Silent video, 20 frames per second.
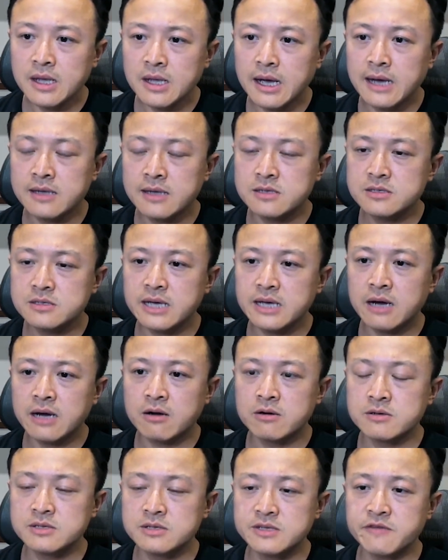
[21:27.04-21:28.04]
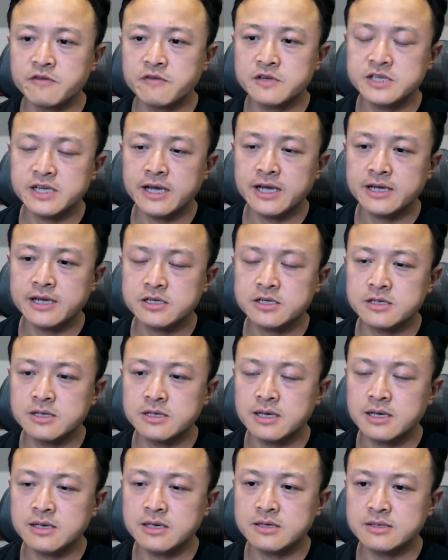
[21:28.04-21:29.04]
And our
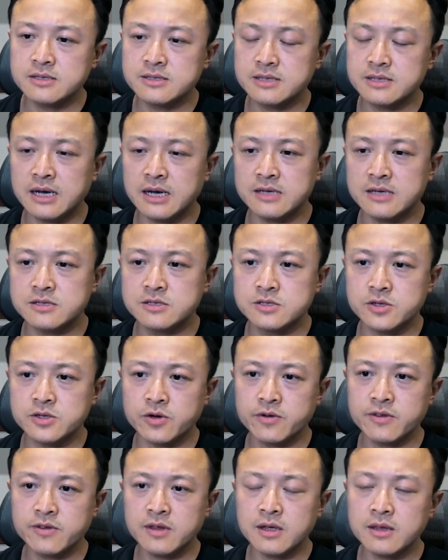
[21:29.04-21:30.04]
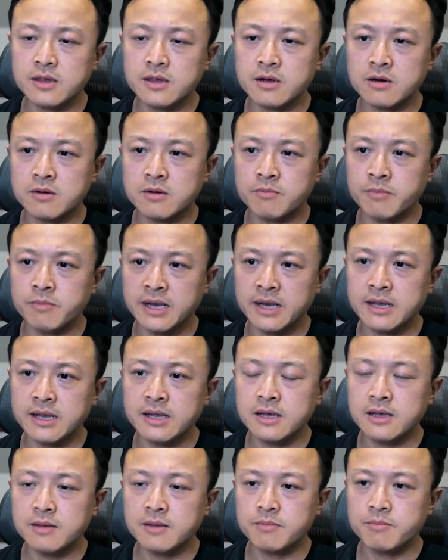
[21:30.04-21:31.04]
differentiation is, I don't think there are
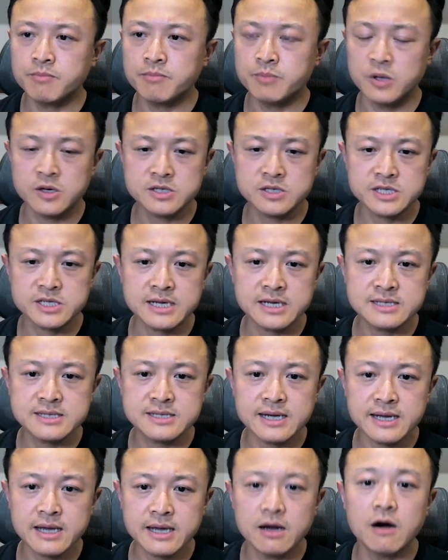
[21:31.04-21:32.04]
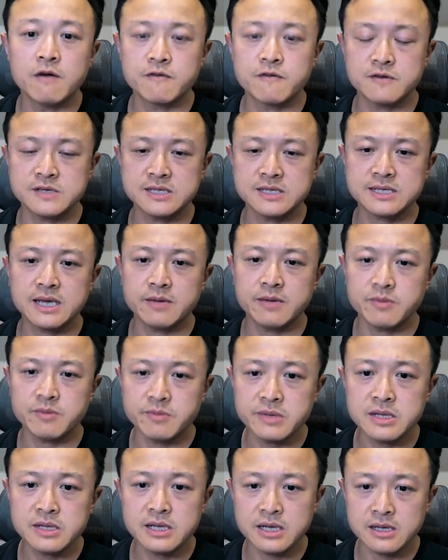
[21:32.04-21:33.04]
many blockchains that can offer this
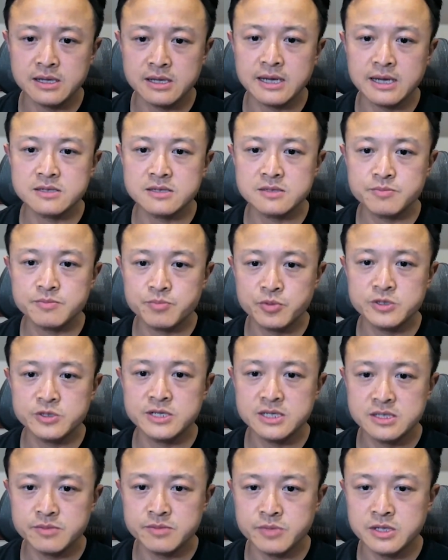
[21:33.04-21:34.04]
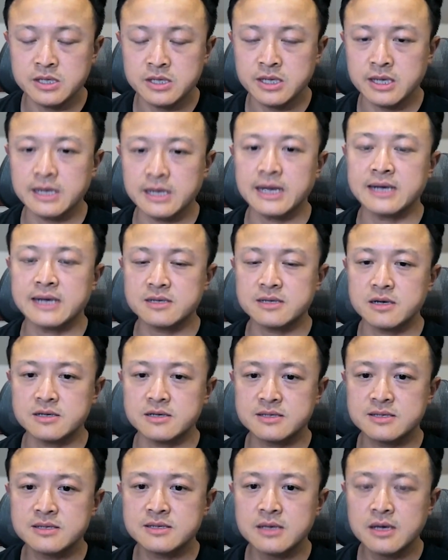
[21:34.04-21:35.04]
capability, that predictability in gas
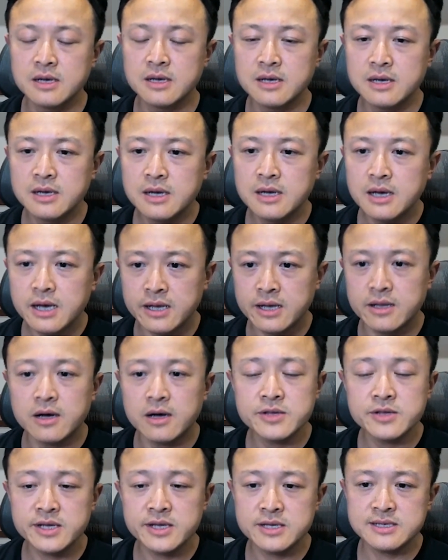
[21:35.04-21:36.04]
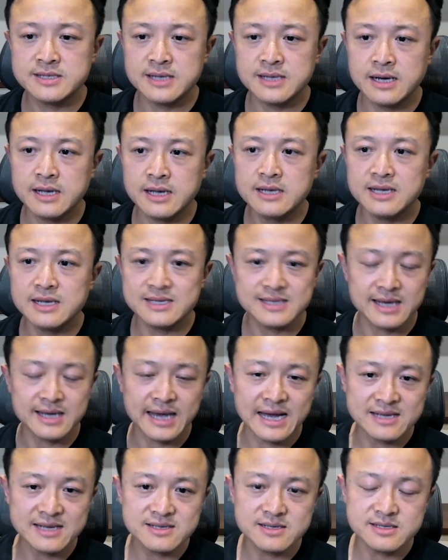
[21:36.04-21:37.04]
costs. And on the other side, it's a
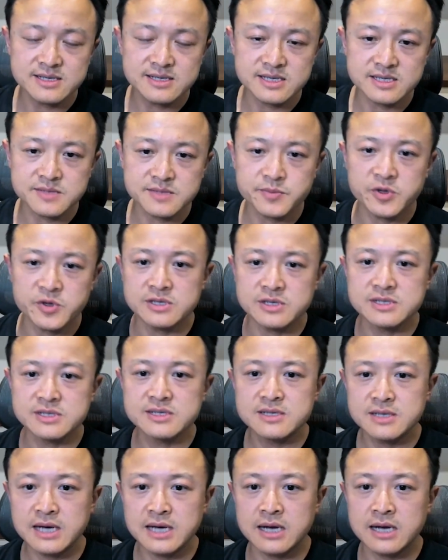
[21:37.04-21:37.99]
gasless experience.